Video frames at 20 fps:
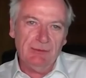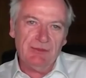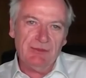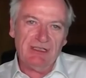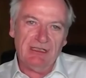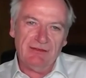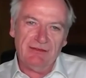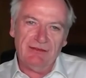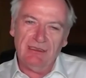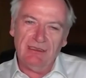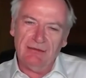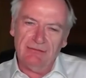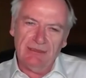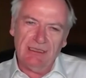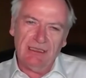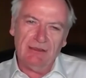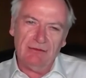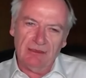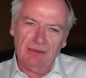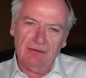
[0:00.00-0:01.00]
was that thing
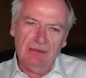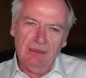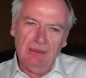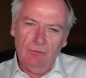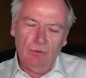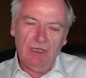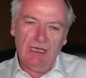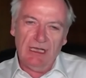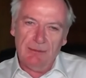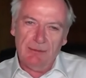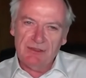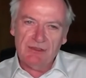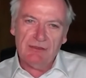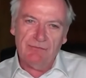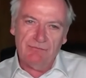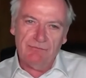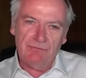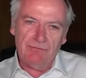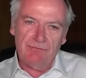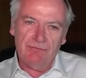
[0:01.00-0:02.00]
around what happens
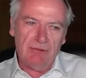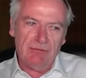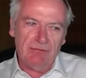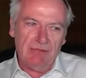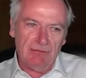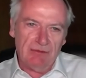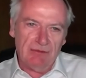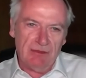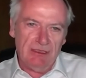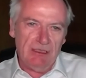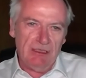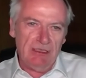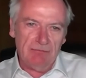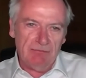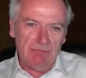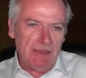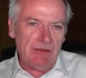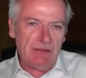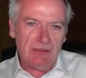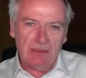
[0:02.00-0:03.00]
if the
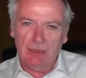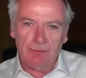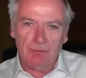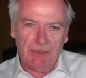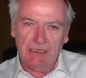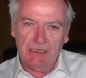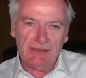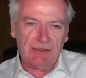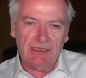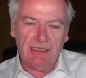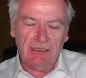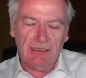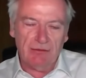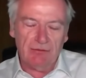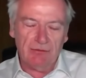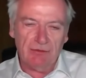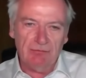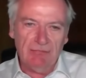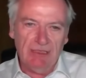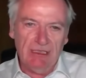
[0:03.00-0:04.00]
internet breaks
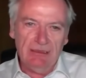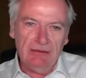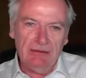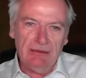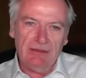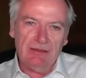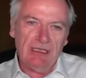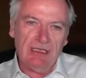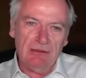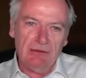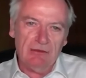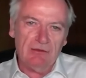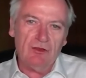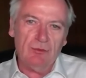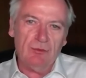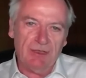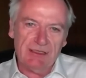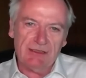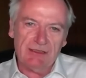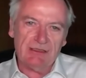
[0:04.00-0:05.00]
down, the technology
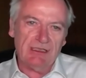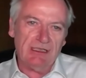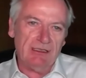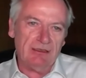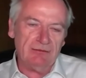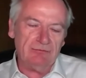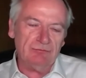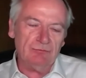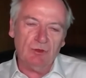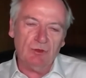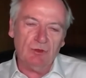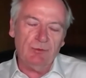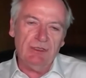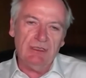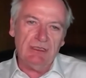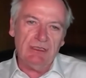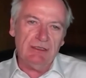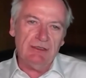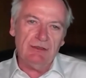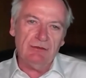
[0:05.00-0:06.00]
breaks down, what are we
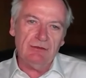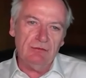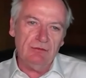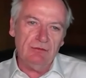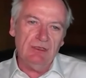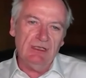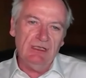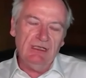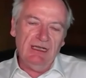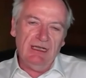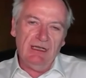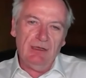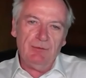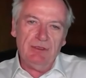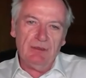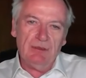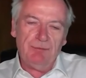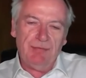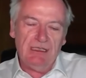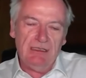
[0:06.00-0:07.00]
going to do? How are we
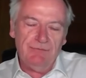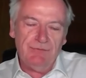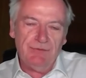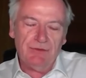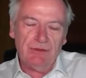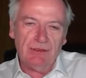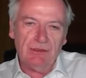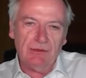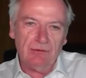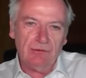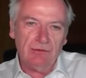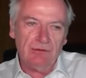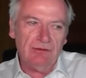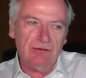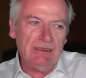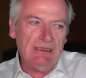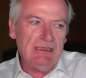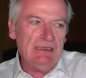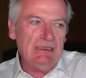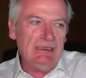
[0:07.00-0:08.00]
going to pay for things?
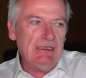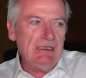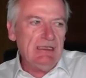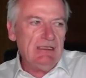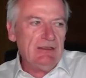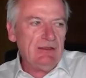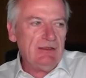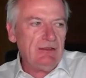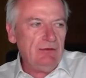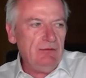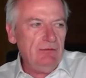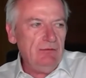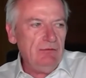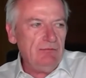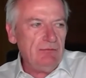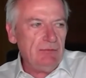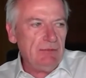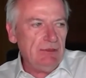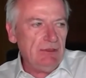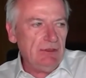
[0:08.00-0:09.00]
So
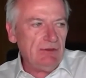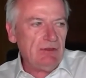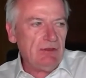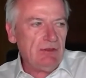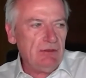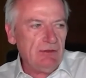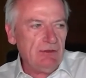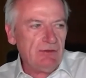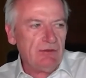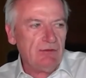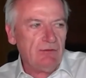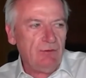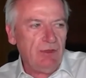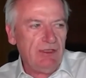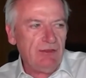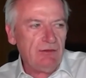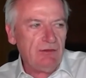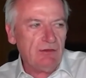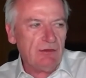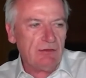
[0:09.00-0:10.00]
lots and lots of
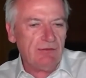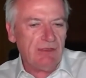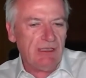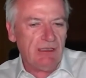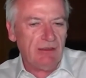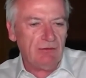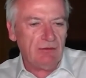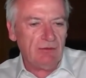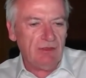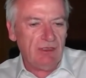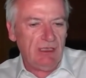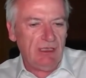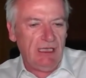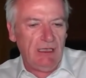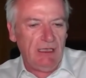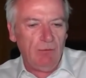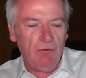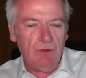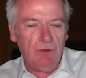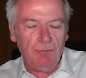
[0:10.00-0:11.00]
questions around how will the